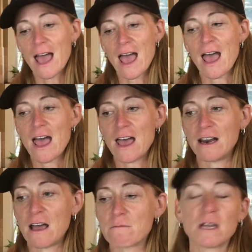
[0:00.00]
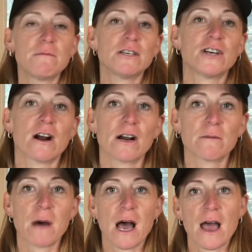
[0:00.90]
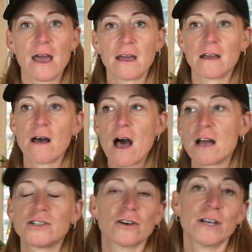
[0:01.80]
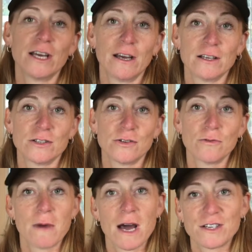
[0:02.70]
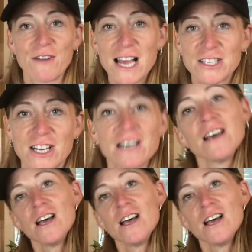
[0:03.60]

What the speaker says: and I'm gonna be sharing my journey into modest fashion.